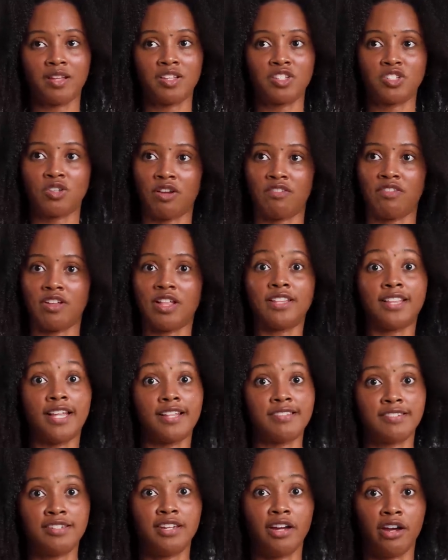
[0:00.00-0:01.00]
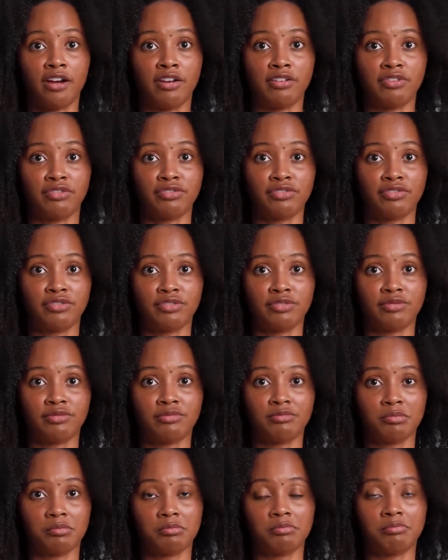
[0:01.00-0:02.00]
So I feel like that's tough
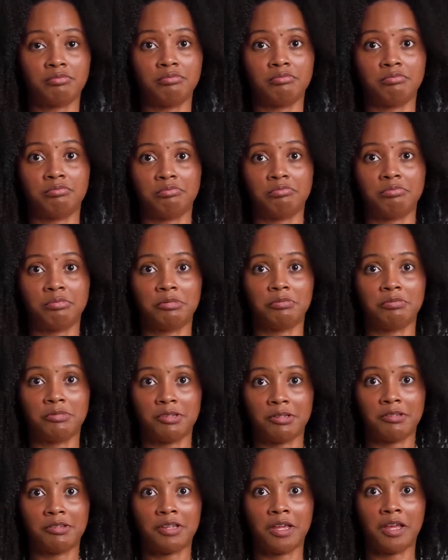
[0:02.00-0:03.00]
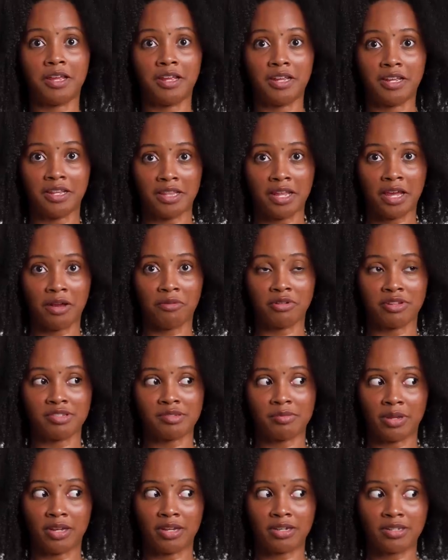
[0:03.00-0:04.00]
to say in that
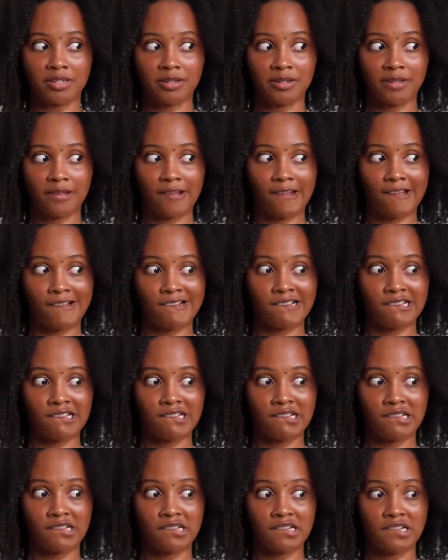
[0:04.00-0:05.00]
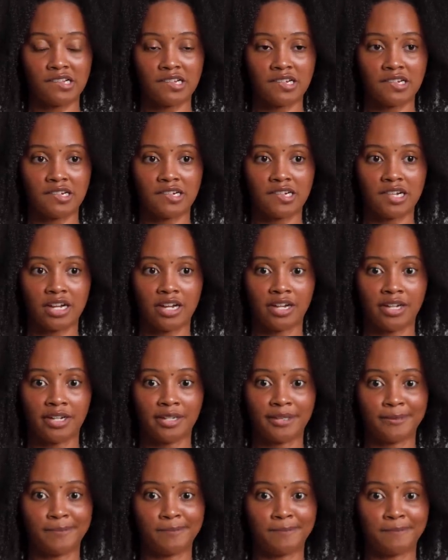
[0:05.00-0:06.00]
respect.
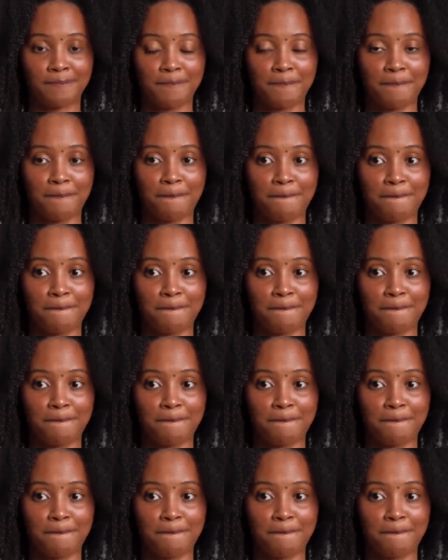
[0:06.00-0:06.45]
Um,